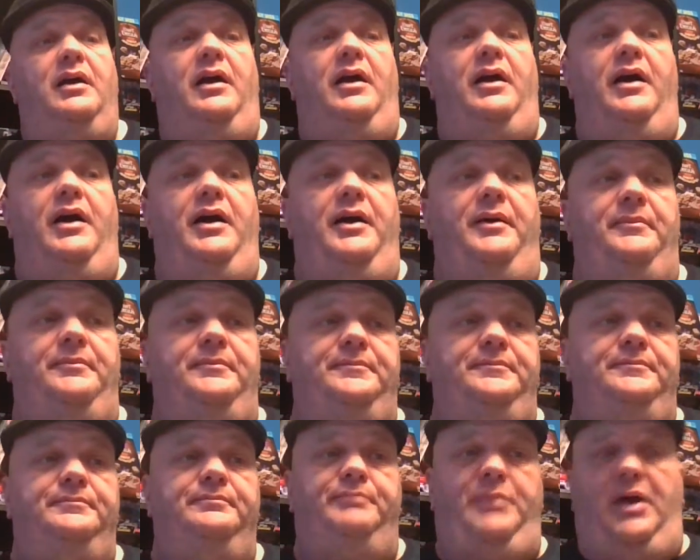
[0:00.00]
Um,
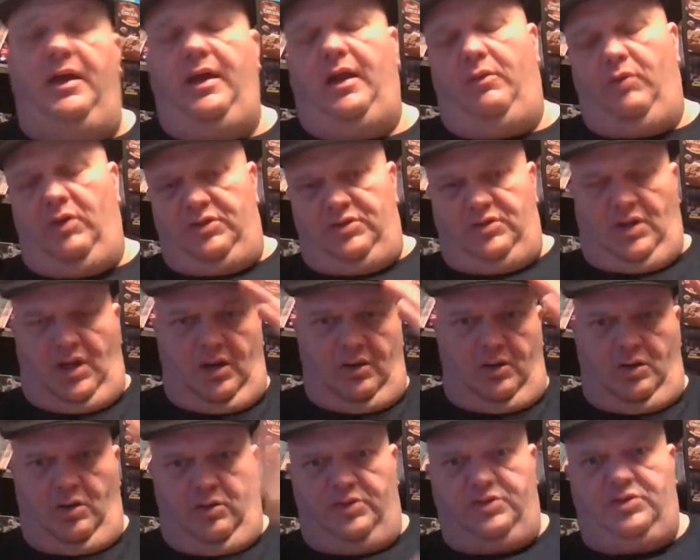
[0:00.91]
but anyways,
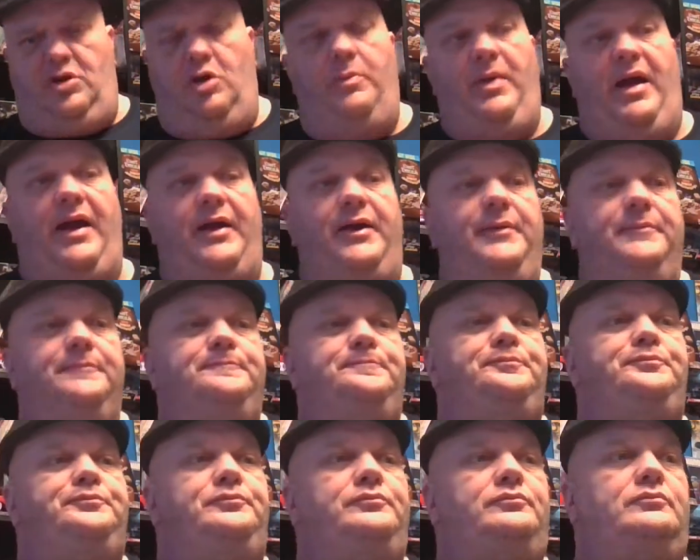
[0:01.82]
let's go back.
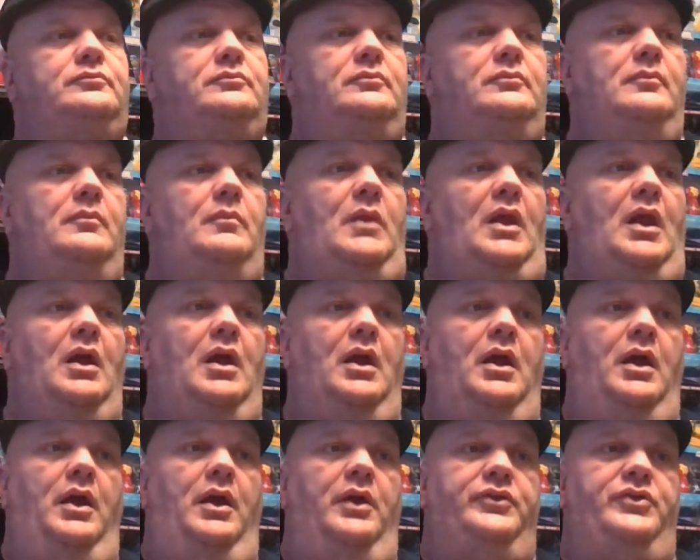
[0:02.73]

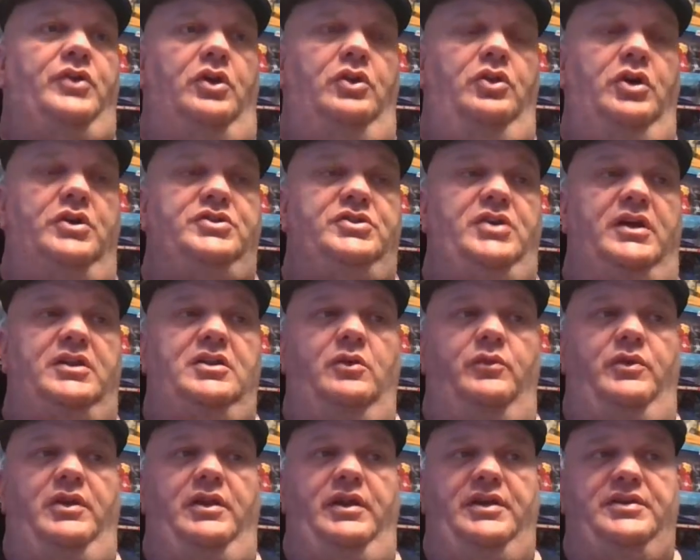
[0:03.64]
So it looks like
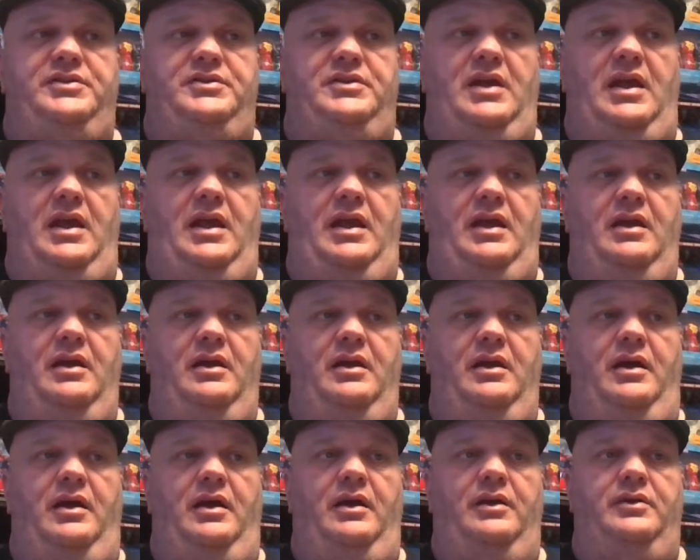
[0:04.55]
the release date.
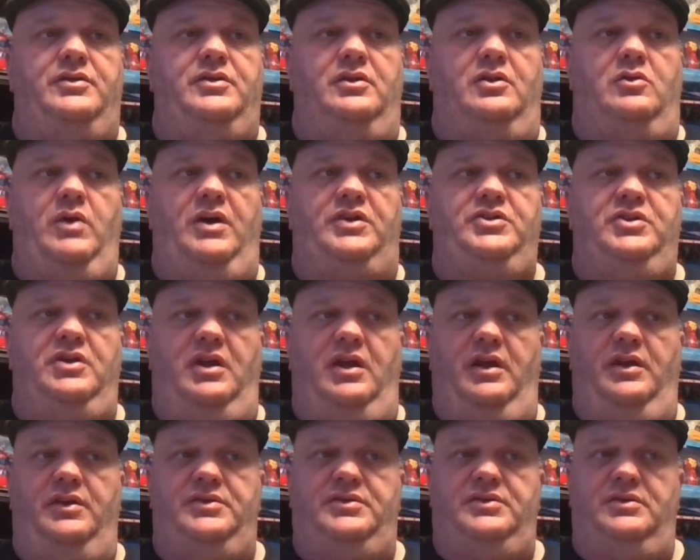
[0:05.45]
Uh, the question
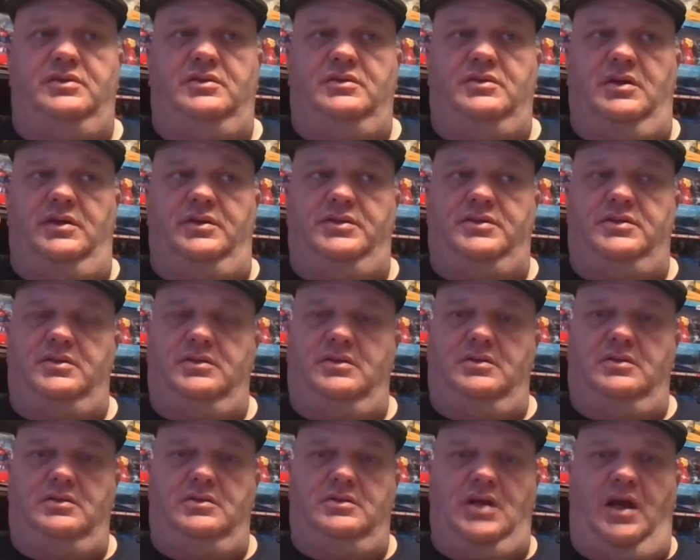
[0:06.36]
is, does
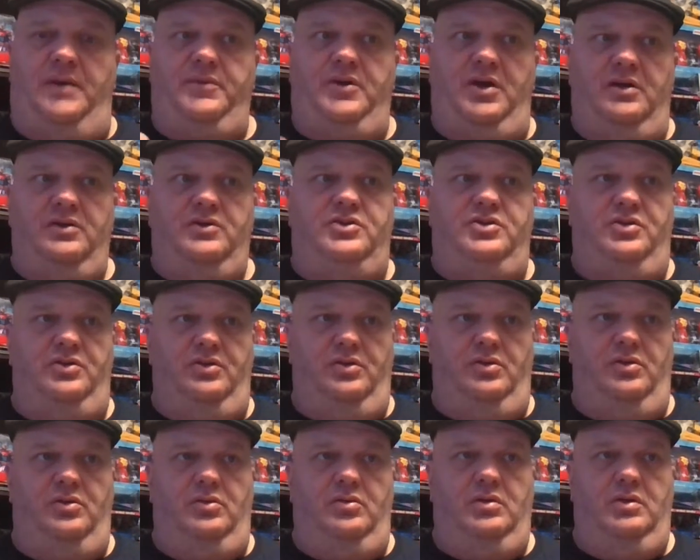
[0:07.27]
Top Gun
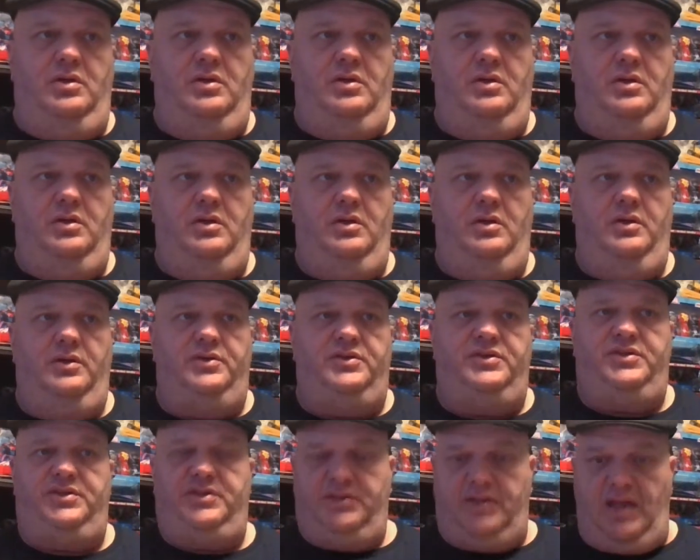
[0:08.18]
2
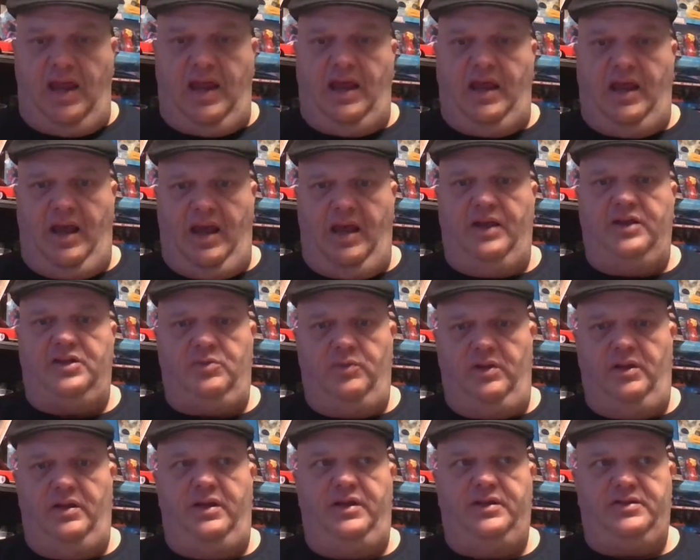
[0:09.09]
stay on its
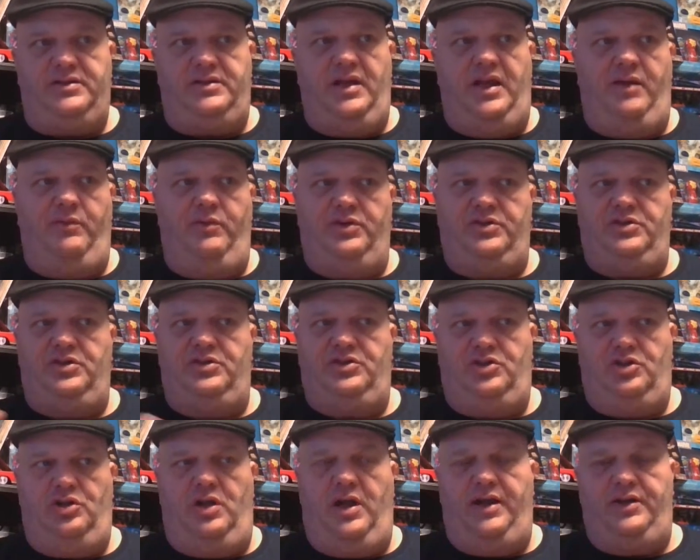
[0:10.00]
release date, which
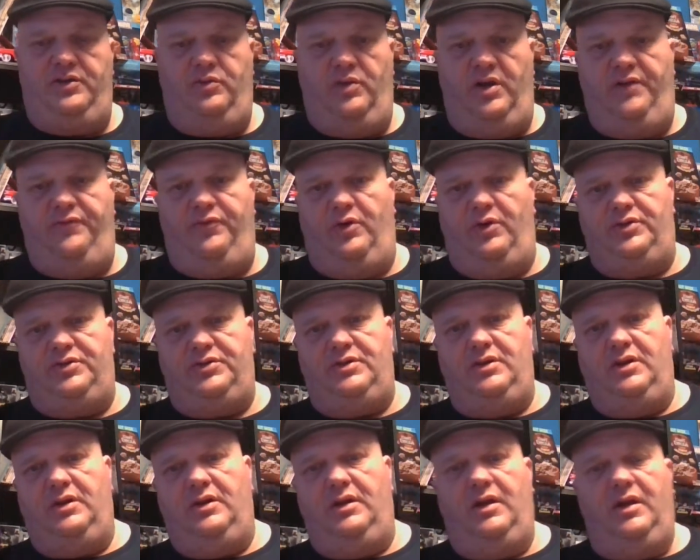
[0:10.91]
is July
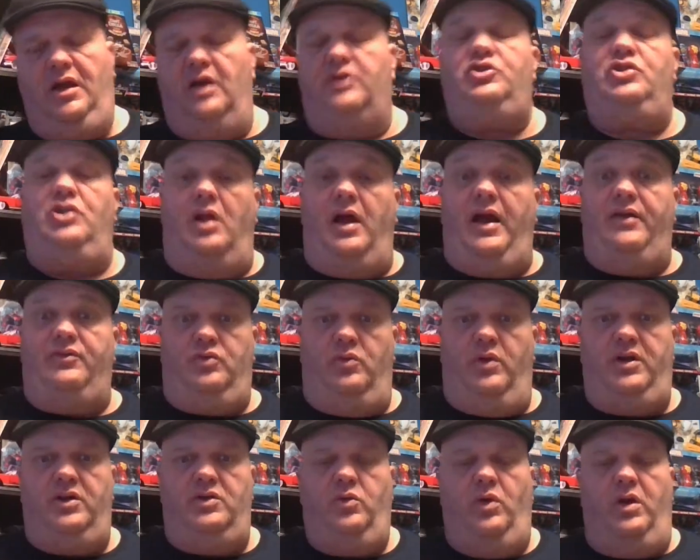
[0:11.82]
21st, uh, July of
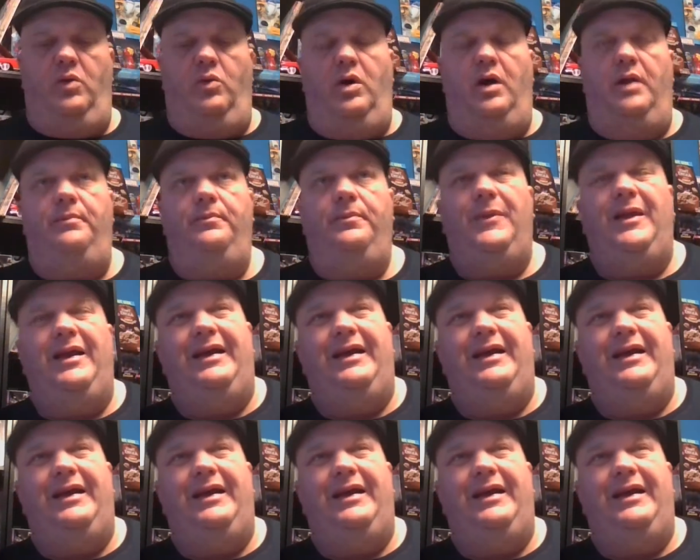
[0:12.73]
2021?